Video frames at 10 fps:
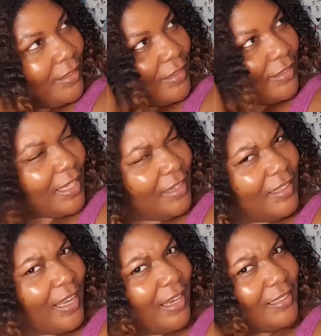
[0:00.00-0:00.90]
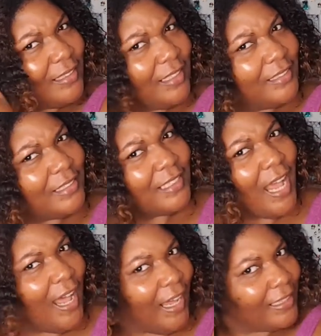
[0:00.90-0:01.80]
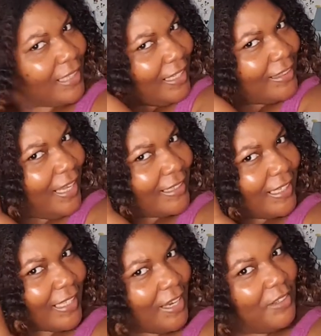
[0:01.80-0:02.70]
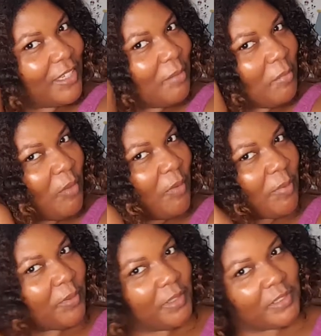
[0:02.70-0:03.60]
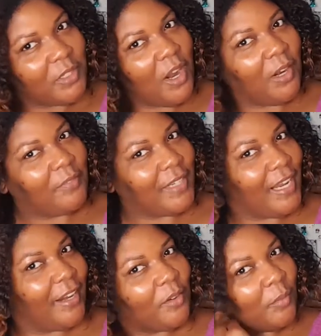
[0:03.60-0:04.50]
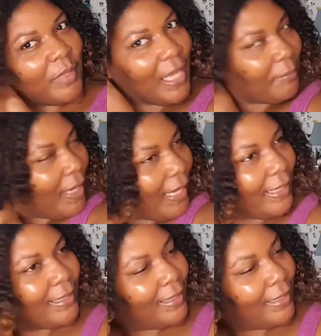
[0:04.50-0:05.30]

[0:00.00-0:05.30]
they're like shocked. They think that they're going to come over and put on a scarf and their hair going to be like mine.